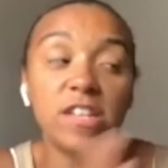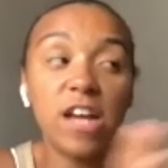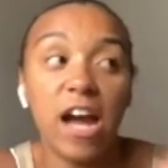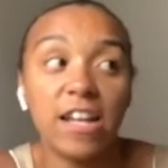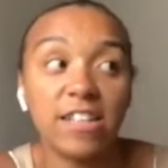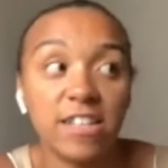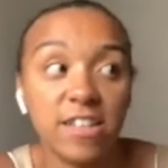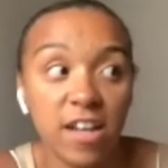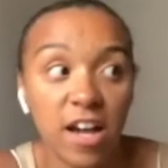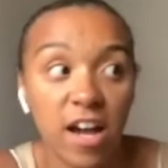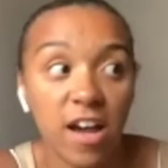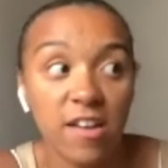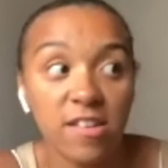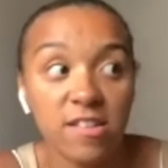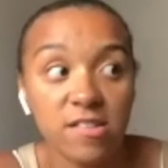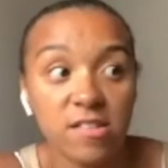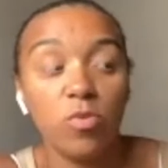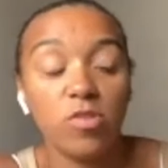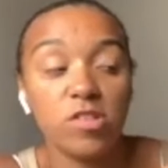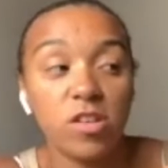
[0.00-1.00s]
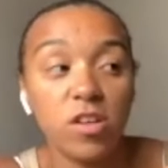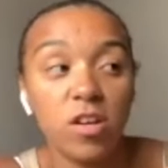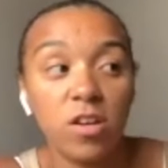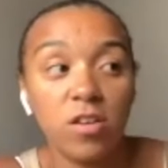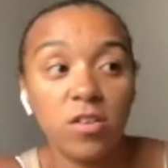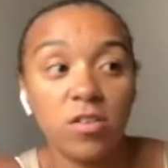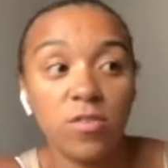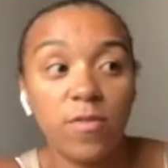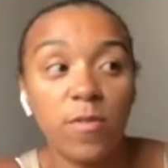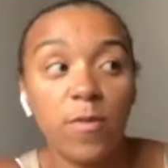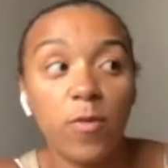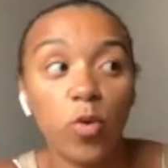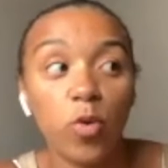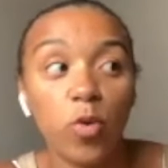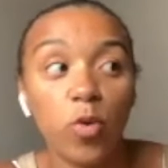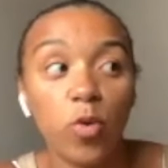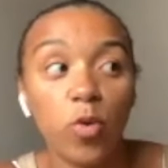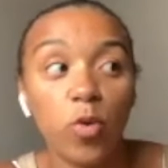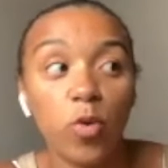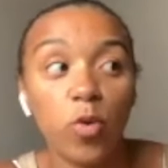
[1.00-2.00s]
to Adidas, was a
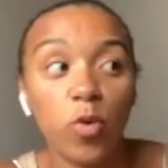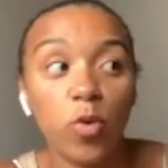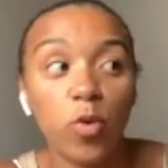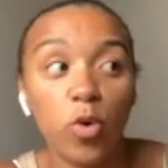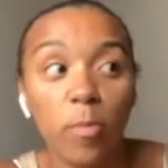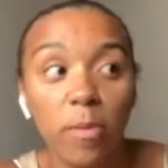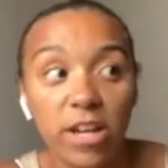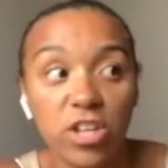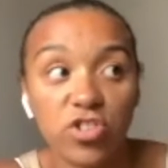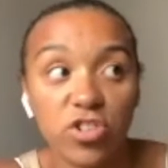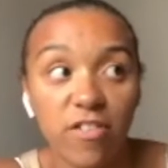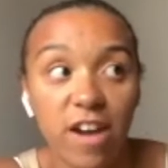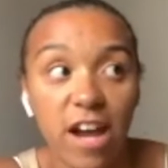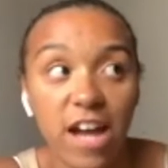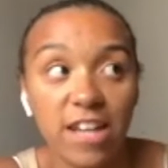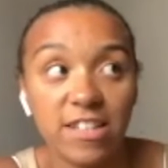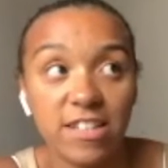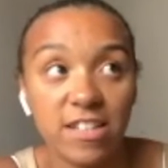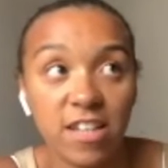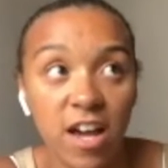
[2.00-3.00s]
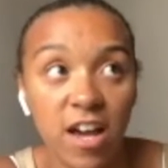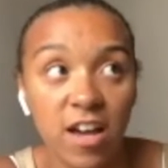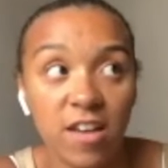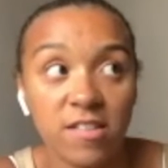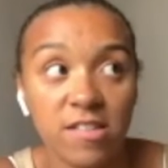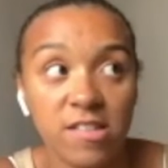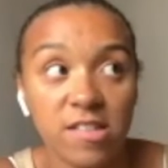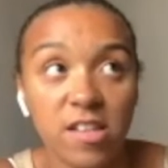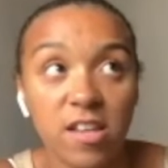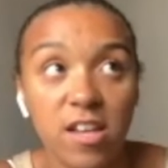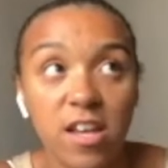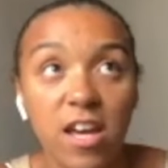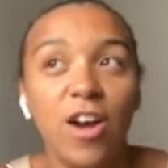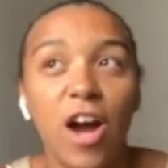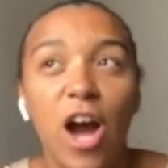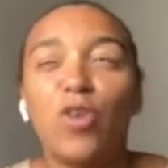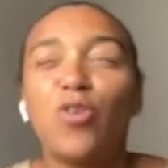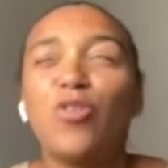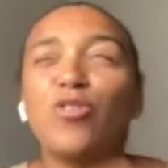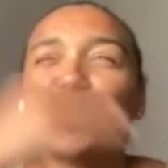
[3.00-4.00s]
floor manager at Adidas.
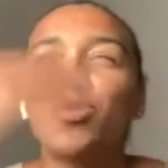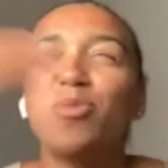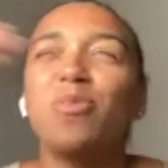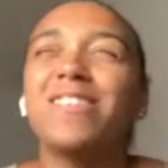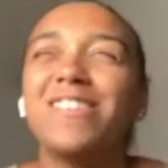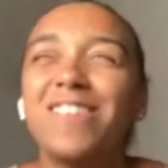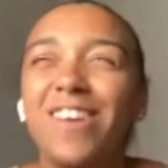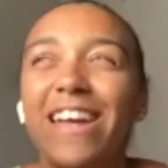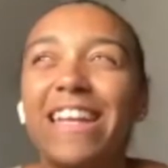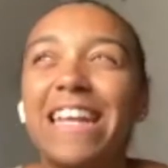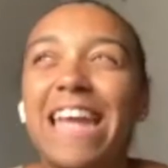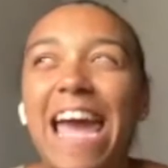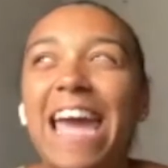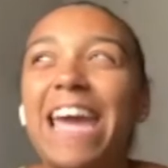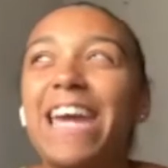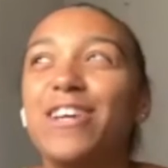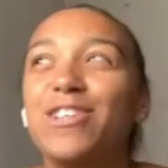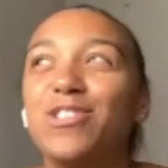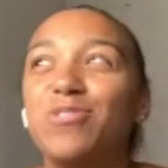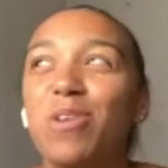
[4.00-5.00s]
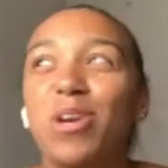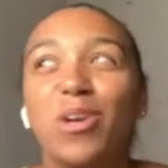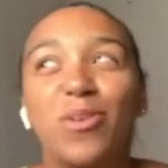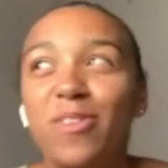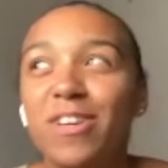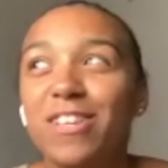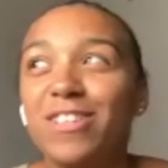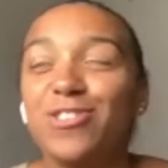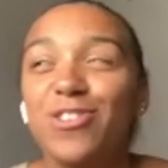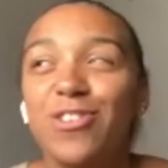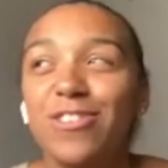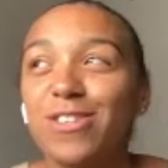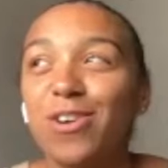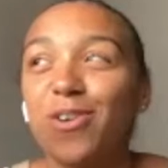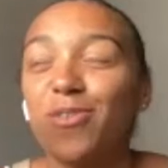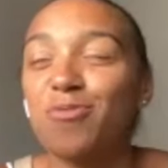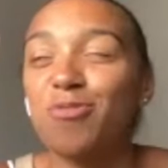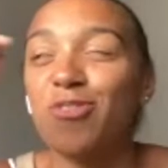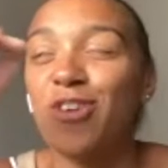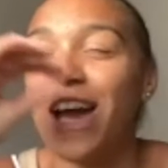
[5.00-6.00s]
I got to a certain age where you think to
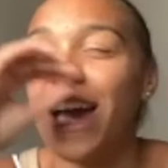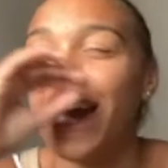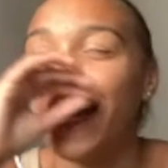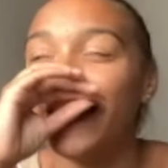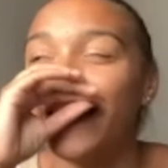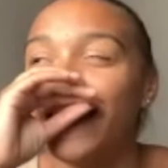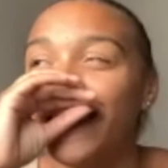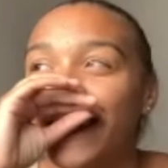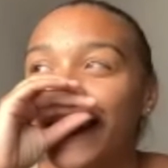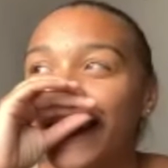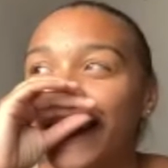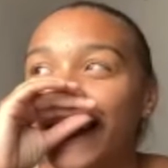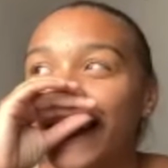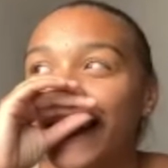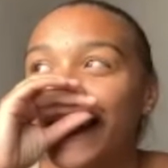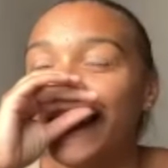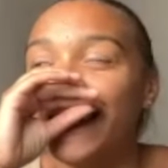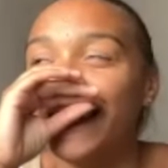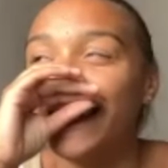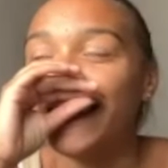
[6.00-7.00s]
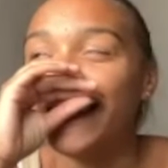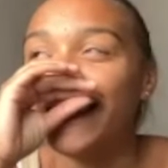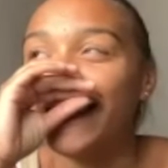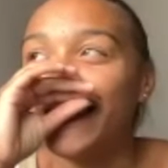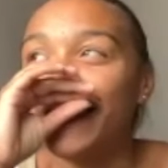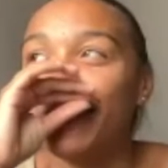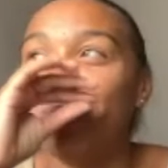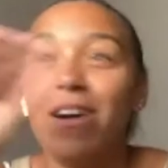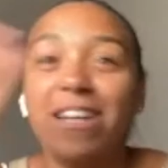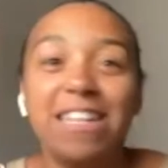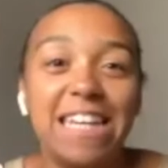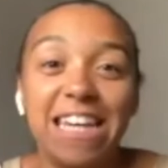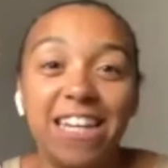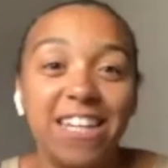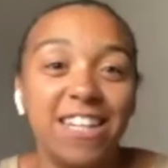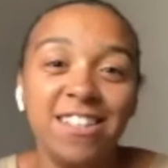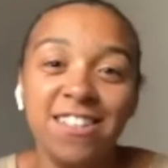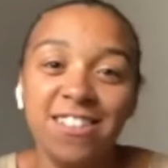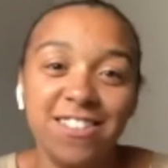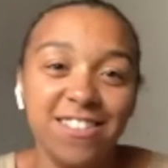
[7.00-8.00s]
yourself, right, the
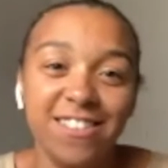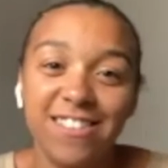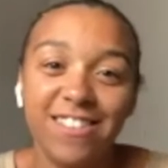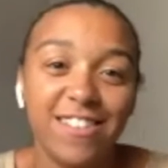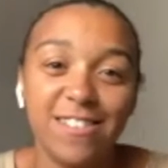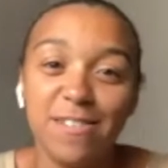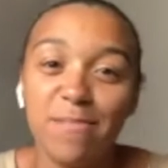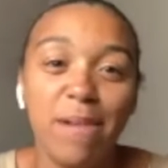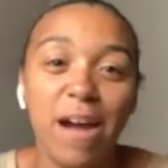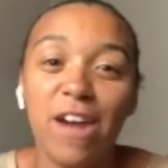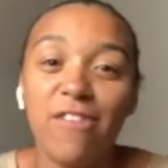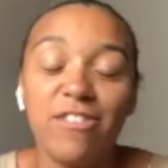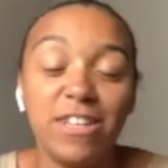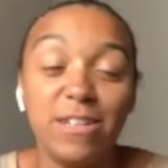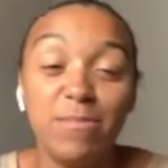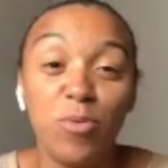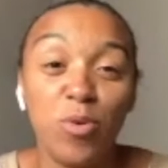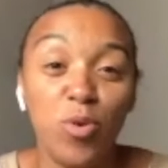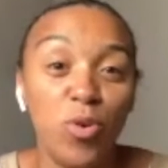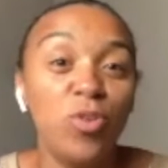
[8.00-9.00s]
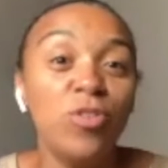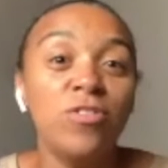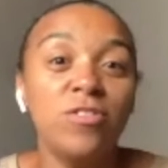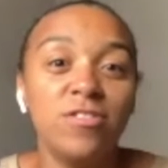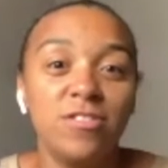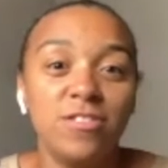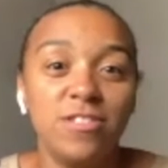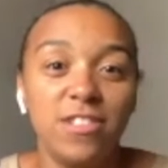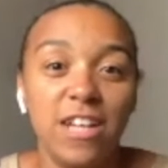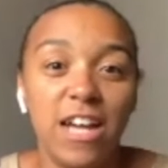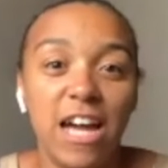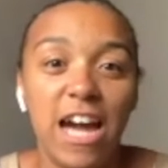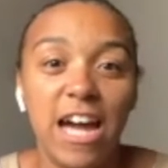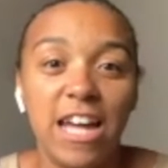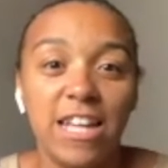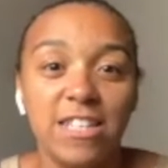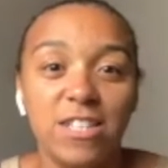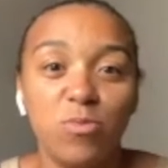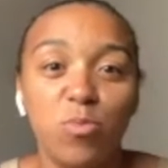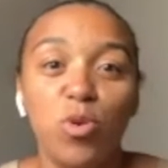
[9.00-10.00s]
money doesn't matter anymore.
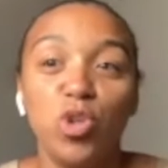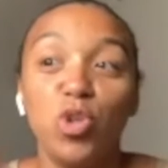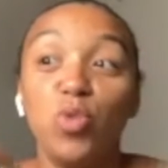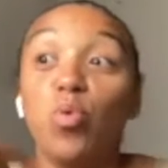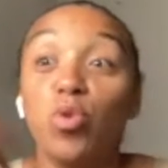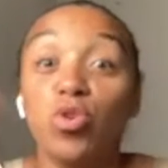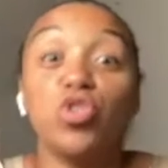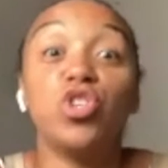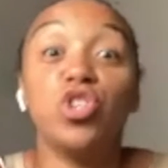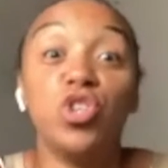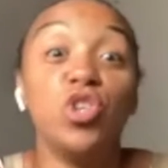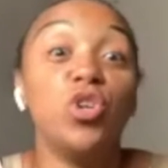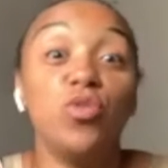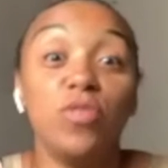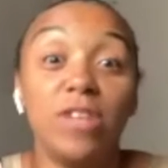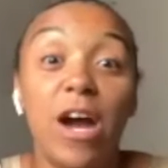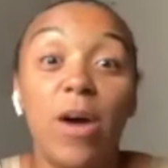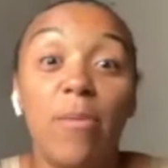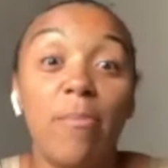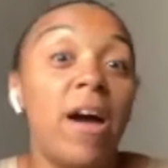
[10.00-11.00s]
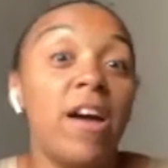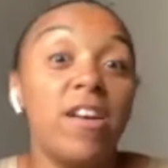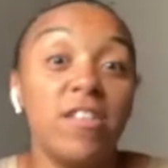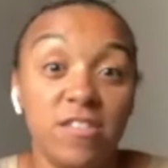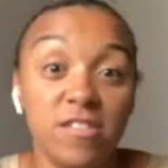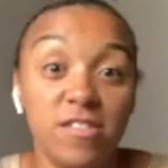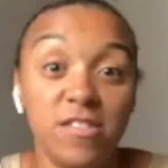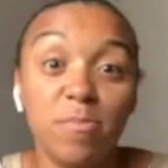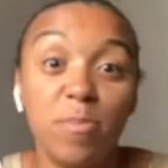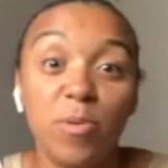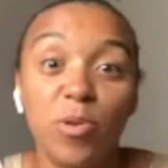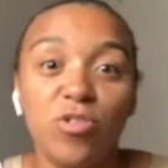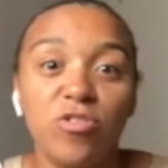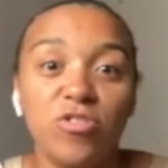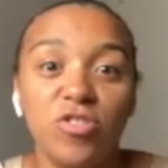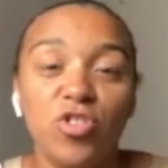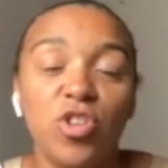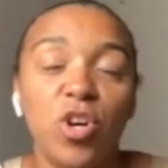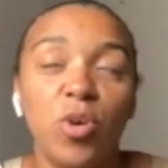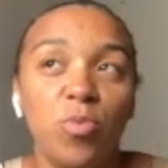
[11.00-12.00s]
And what you want to do now matters
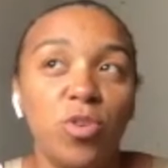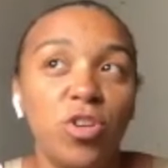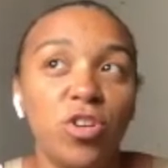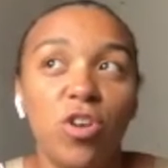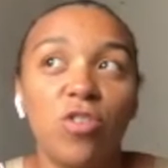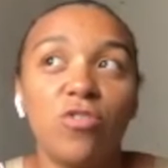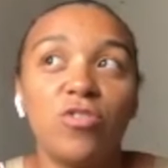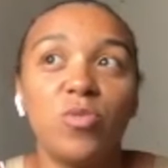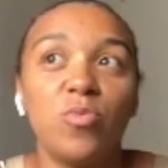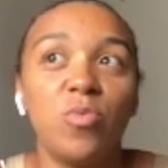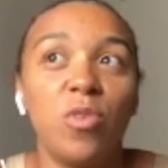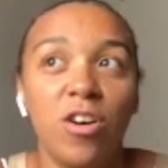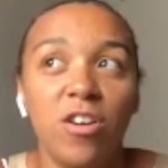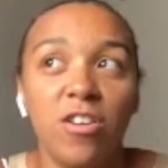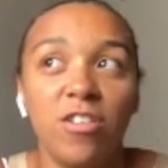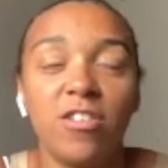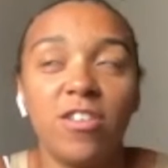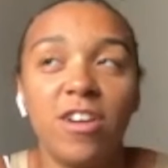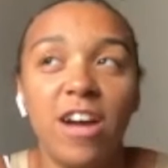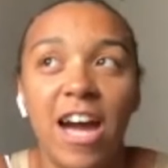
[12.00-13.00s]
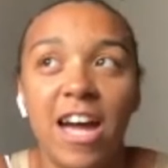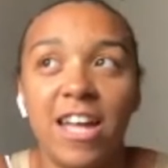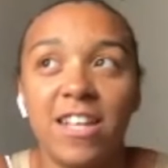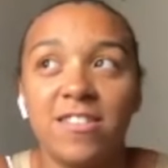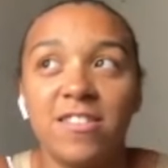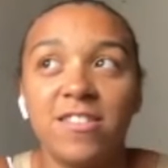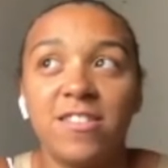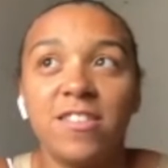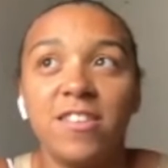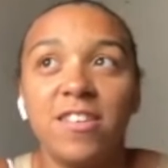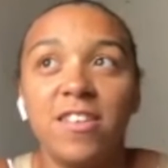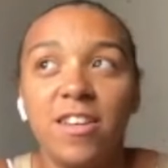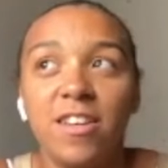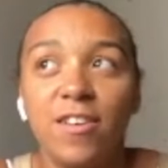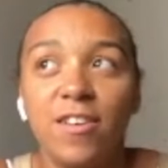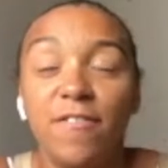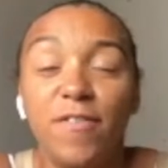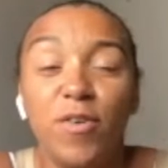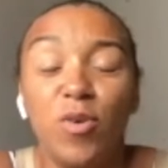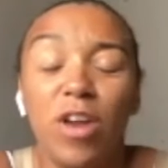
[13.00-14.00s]
because you don't want to go to work and
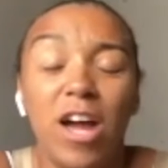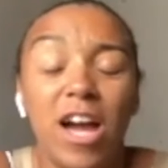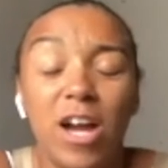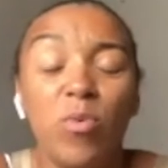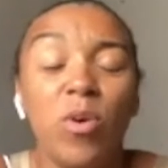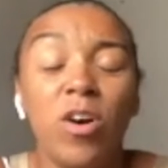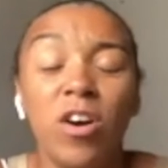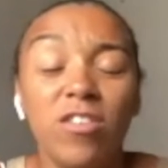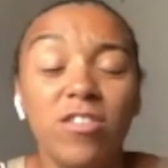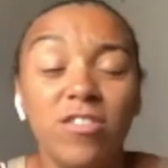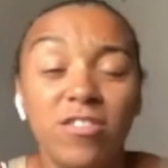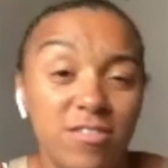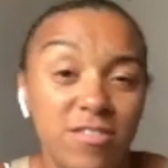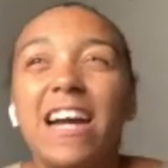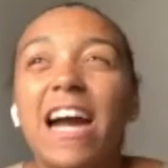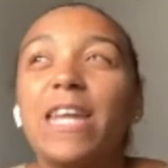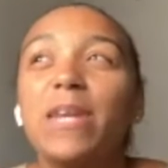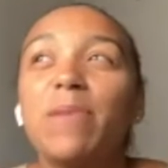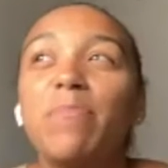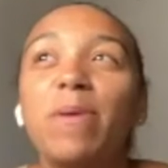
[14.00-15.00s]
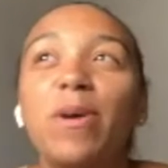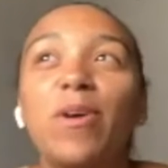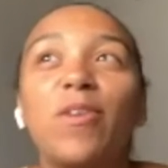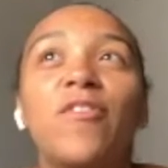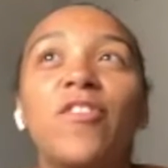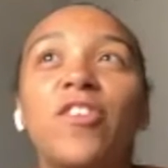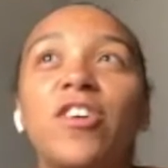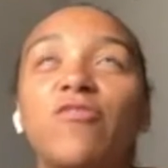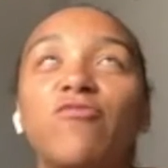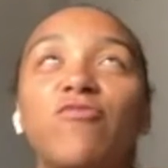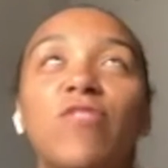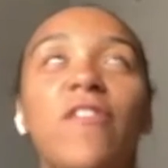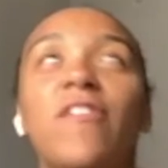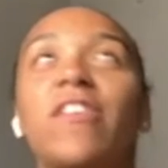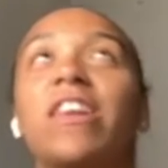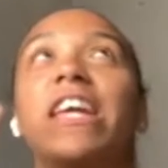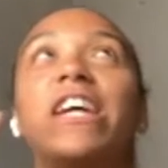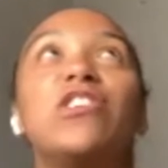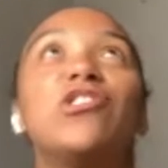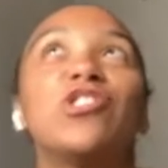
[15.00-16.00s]
feel like work. I had a bit of a
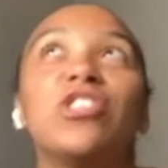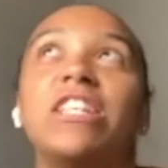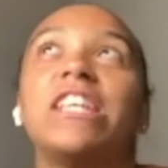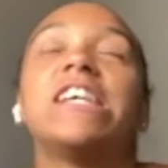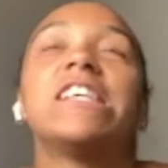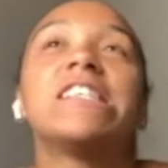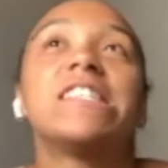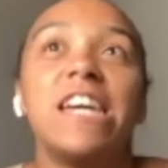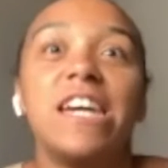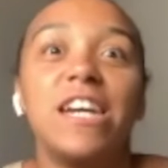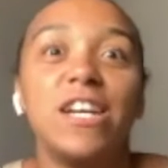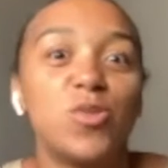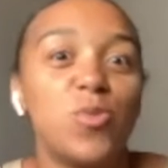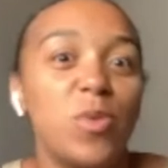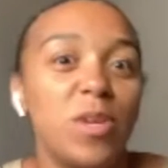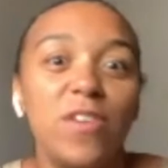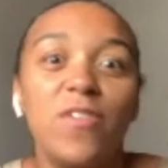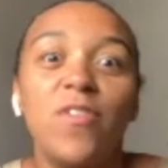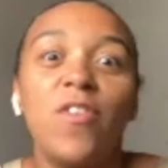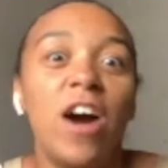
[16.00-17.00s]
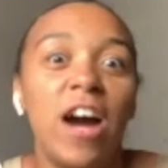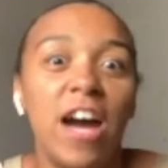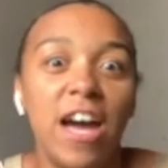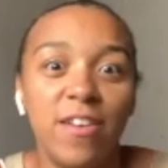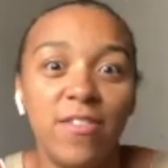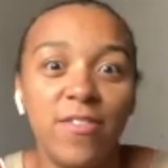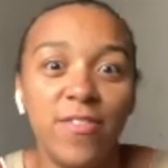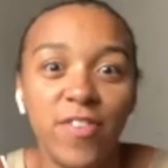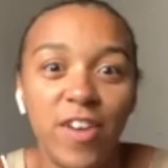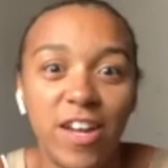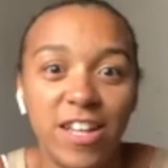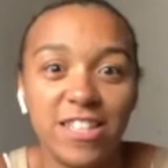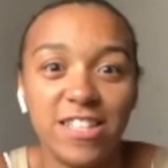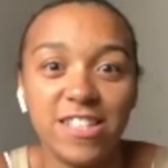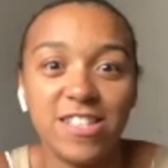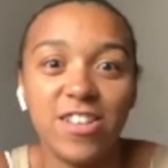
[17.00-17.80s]
revelation, let's say at 25, and